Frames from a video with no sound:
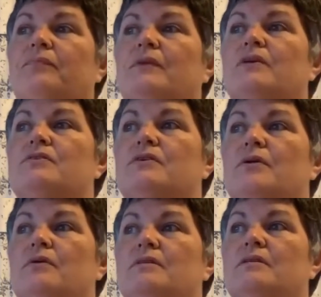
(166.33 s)
So
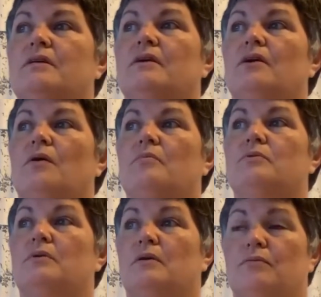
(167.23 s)
it's going to go up
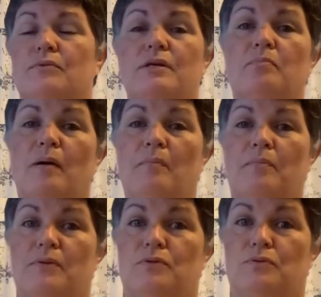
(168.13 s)
to a real
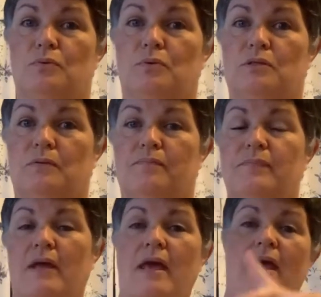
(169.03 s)
bump this autumn,
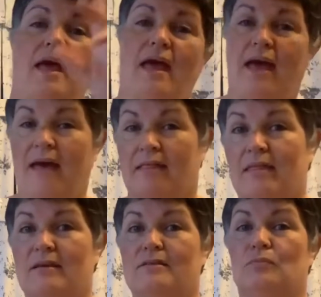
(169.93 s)
and
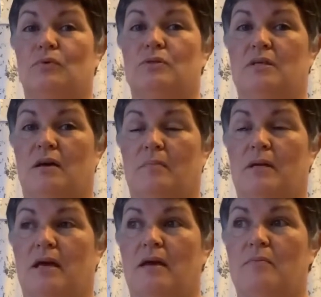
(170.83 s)
there's more to come in
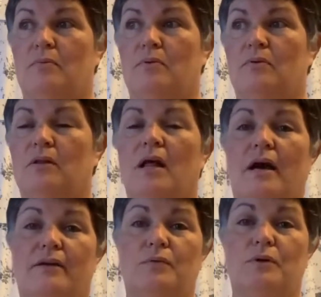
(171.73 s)
April.
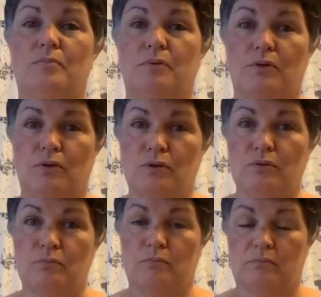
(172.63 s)
I don't want to put the
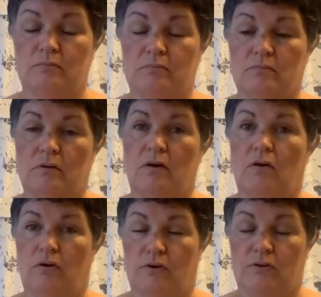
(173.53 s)
gloom
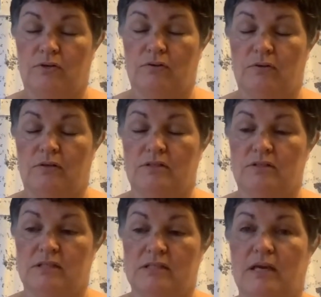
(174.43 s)
on you
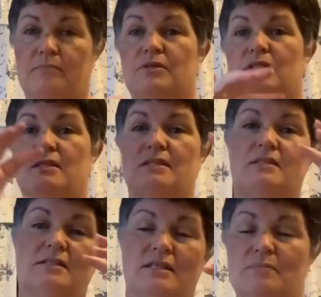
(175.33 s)
just now. I'm just
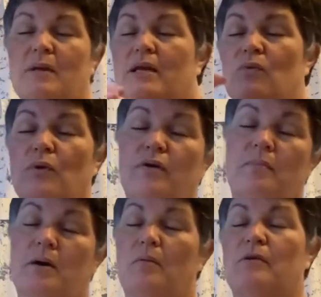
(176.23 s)
explaining where
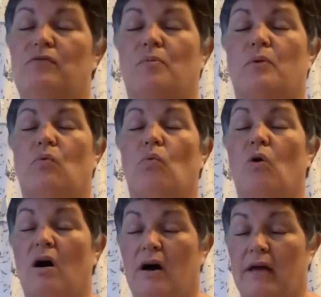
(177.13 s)
I'm coming from and
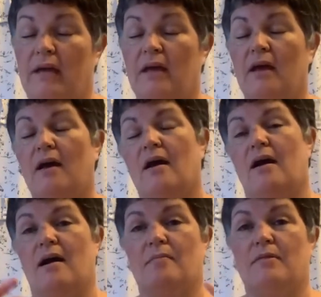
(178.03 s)
why
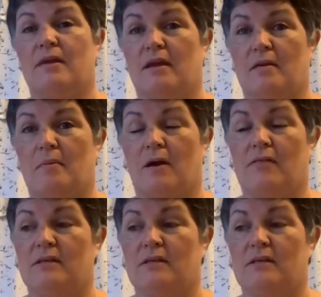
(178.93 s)
I'm thinking about these